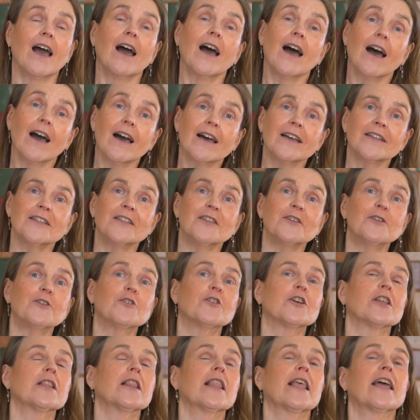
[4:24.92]
And
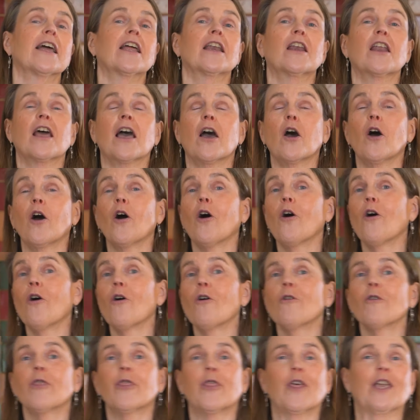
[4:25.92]
you can learn
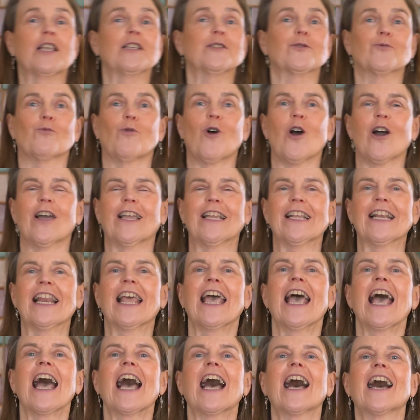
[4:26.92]
all things
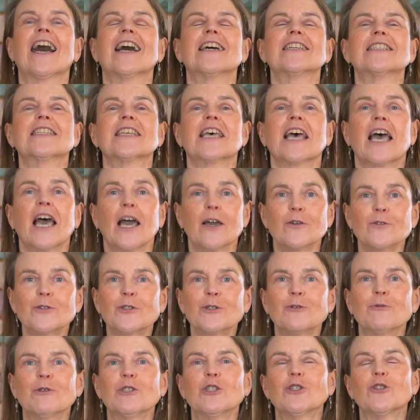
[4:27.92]
wine at
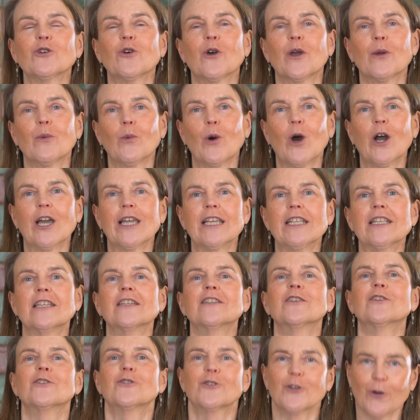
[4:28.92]

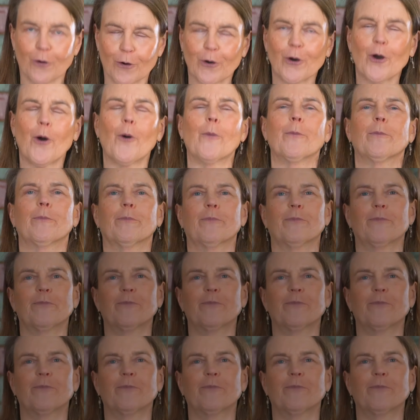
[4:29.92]
howtoenjoywine.com.